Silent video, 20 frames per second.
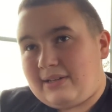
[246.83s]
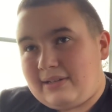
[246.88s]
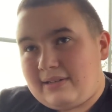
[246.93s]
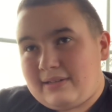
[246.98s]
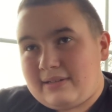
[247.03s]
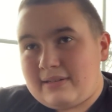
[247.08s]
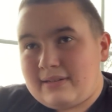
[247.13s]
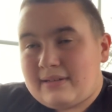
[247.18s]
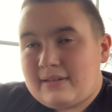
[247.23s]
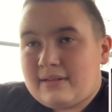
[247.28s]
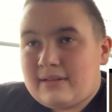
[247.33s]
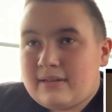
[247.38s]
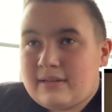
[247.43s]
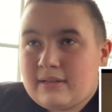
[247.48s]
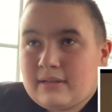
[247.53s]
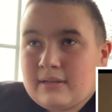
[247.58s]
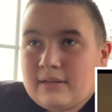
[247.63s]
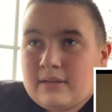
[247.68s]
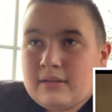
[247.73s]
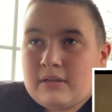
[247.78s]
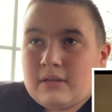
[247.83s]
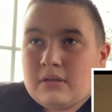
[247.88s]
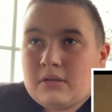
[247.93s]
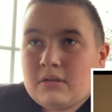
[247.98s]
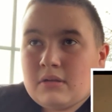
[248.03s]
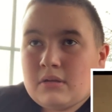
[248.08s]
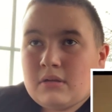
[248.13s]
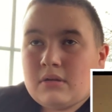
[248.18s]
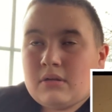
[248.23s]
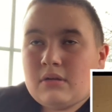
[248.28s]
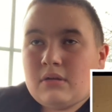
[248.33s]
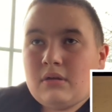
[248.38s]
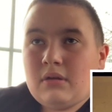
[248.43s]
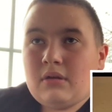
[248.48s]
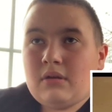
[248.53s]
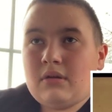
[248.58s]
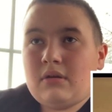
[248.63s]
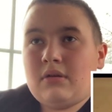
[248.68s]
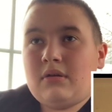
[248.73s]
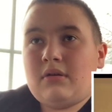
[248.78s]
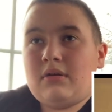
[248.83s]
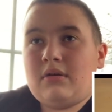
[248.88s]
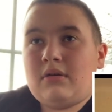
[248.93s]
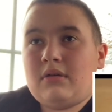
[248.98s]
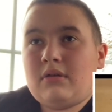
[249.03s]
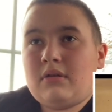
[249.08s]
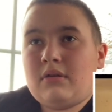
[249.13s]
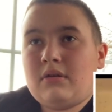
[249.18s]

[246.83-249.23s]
Nothing is said.